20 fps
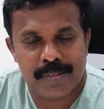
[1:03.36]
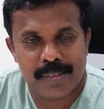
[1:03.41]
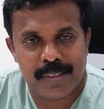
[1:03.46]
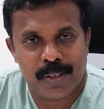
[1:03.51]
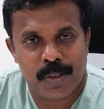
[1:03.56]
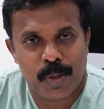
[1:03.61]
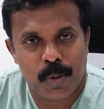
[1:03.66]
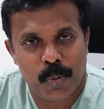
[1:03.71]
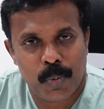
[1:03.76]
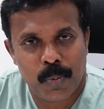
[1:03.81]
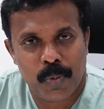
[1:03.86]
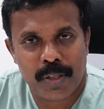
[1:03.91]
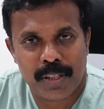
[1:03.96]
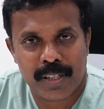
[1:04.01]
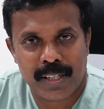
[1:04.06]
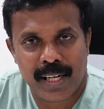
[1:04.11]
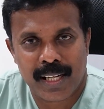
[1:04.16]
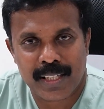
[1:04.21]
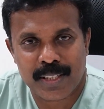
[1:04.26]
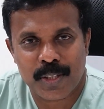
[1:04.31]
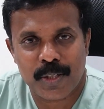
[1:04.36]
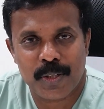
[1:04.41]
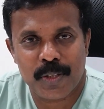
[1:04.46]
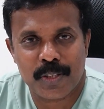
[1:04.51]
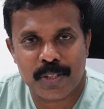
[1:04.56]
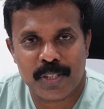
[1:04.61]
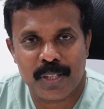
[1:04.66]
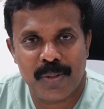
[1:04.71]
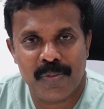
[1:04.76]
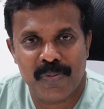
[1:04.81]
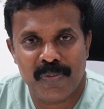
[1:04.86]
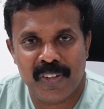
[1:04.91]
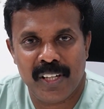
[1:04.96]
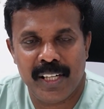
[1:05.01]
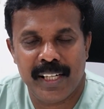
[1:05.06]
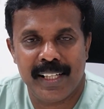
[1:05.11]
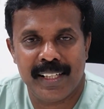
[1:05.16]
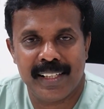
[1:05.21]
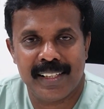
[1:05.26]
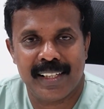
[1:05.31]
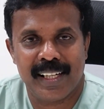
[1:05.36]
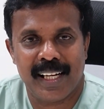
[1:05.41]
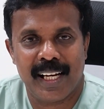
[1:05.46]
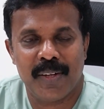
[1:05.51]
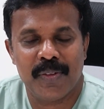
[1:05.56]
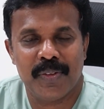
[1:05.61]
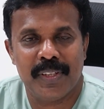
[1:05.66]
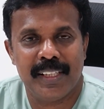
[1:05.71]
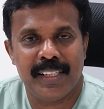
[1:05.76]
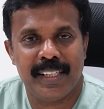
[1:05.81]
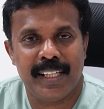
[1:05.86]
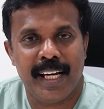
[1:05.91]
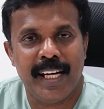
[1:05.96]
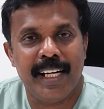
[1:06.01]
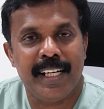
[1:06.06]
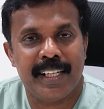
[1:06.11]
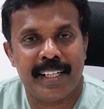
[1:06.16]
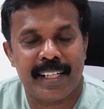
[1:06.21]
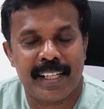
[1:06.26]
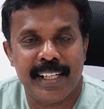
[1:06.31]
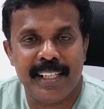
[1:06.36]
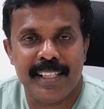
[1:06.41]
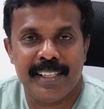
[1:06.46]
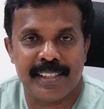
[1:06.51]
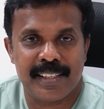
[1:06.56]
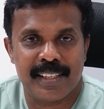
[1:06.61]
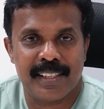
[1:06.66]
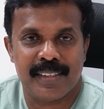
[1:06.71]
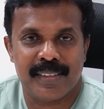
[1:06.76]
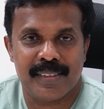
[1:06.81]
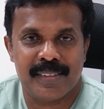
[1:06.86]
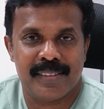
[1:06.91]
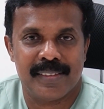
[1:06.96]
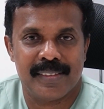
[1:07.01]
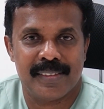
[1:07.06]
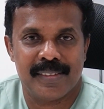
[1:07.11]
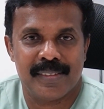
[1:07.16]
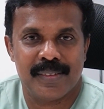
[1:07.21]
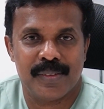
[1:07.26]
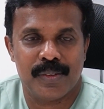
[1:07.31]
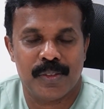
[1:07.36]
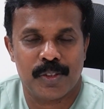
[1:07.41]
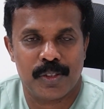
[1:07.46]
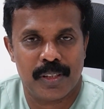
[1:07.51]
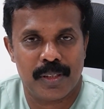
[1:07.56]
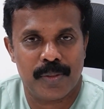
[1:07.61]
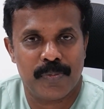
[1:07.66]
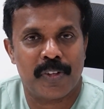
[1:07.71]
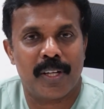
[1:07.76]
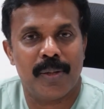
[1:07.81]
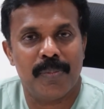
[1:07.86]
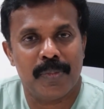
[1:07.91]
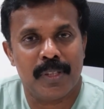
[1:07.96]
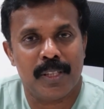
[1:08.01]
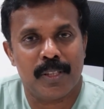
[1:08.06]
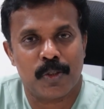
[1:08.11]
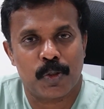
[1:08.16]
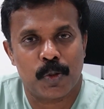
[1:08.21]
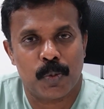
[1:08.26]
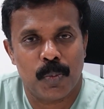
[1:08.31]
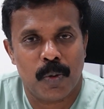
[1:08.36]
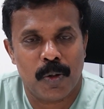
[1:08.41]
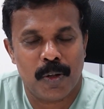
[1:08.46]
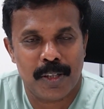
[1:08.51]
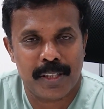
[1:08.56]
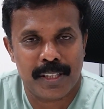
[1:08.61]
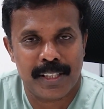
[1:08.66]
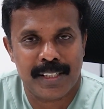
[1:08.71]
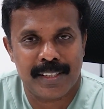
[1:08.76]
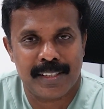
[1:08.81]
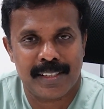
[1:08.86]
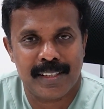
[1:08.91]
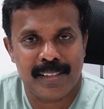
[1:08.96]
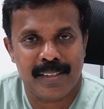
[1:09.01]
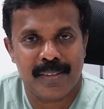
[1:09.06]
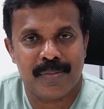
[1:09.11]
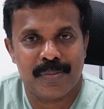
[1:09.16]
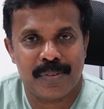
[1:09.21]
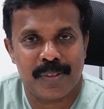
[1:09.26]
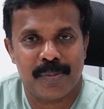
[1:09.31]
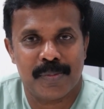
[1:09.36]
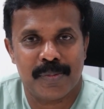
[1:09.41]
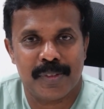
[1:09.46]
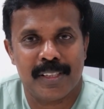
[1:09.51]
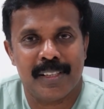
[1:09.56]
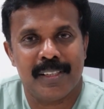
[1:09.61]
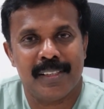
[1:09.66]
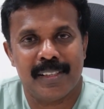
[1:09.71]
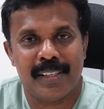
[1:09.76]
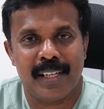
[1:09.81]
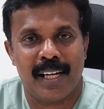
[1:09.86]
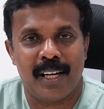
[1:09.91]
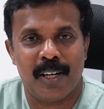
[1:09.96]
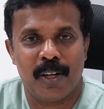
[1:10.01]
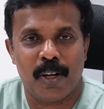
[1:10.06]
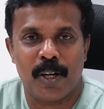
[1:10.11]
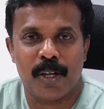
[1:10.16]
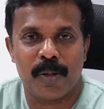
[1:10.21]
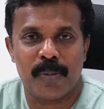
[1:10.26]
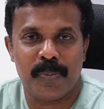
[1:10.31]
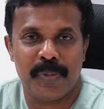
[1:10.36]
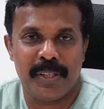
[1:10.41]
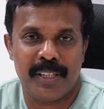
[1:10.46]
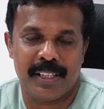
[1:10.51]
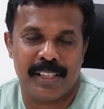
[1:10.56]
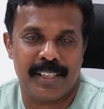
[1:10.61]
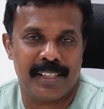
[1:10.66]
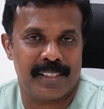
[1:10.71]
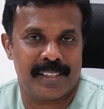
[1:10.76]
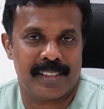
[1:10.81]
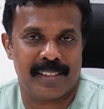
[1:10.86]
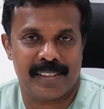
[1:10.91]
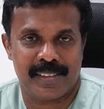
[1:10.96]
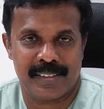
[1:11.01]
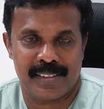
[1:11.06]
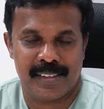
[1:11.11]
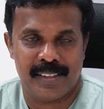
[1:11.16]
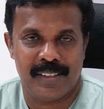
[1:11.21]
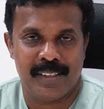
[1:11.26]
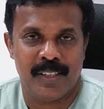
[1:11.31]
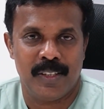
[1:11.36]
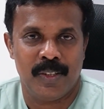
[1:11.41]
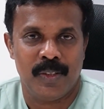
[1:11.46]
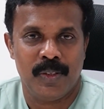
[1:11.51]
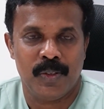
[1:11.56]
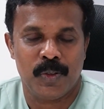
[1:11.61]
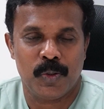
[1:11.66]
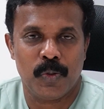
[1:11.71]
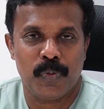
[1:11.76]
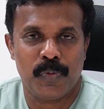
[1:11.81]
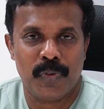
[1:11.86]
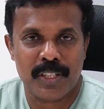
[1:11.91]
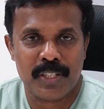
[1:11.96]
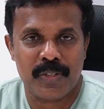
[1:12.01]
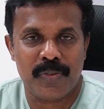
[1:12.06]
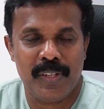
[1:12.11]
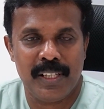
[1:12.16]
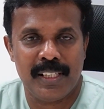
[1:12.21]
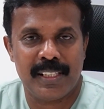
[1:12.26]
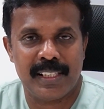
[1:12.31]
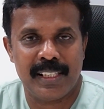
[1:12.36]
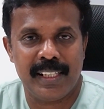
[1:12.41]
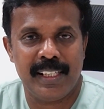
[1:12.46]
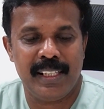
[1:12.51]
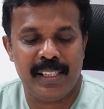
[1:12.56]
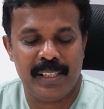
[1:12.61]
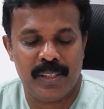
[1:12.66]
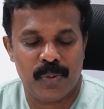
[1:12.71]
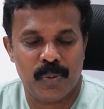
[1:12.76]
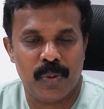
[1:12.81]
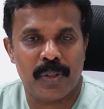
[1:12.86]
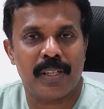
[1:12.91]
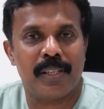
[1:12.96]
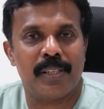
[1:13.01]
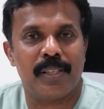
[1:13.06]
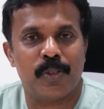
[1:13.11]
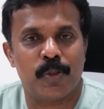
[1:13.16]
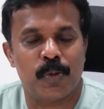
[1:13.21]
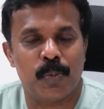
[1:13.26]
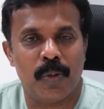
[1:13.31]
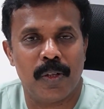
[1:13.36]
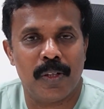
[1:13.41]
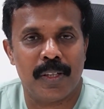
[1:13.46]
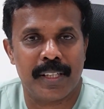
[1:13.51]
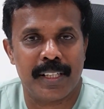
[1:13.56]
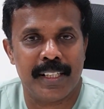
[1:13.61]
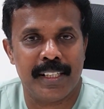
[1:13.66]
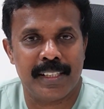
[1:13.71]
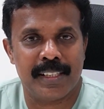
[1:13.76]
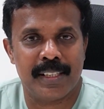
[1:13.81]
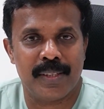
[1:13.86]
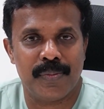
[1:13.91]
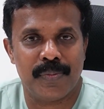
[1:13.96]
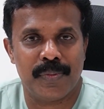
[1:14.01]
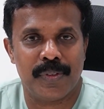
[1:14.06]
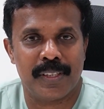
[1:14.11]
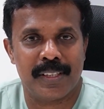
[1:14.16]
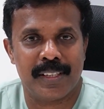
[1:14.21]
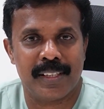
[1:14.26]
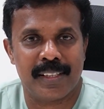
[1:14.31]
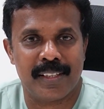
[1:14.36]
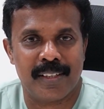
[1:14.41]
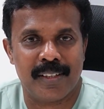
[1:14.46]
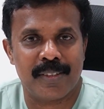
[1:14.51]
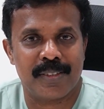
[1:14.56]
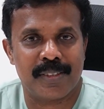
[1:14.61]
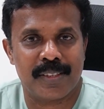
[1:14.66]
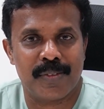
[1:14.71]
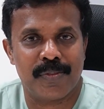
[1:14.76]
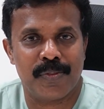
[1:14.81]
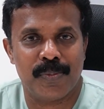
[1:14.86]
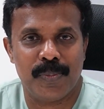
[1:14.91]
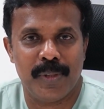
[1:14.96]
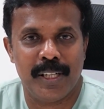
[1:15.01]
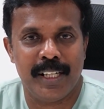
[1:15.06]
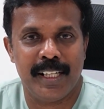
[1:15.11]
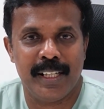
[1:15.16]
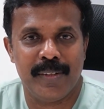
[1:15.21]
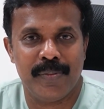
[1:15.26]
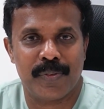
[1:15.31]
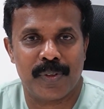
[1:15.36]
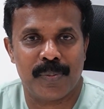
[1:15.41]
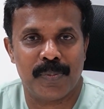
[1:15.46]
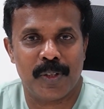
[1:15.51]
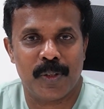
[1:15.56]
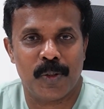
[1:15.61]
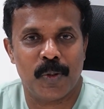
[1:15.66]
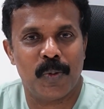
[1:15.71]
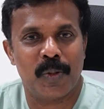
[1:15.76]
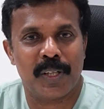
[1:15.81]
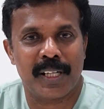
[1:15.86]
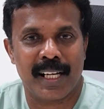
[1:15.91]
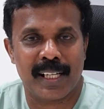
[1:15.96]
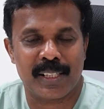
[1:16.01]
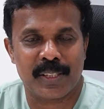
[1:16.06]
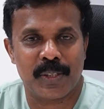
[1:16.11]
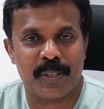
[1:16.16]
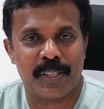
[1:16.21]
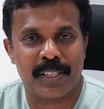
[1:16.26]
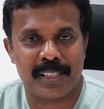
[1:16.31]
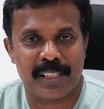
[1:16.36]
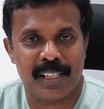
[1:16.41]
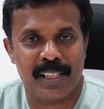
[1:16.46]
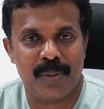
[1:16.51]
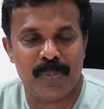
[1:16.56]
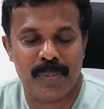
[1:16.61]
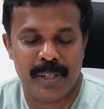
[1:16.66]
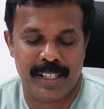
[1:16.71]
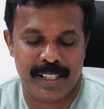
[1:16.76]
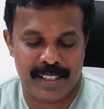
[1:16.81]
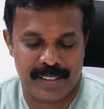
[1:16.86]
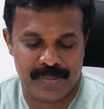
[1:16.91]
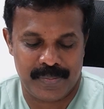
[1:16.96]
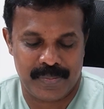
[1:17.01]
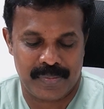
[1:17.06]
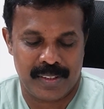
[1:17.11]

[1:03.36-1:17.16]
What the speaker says: The lower gastrointestinal bleeding have the 8 reasons, from the small reason, from the alarming reason. So first we'll see what are the small reasons for the cause of bleeding from the lower gastrointestinal bleeding.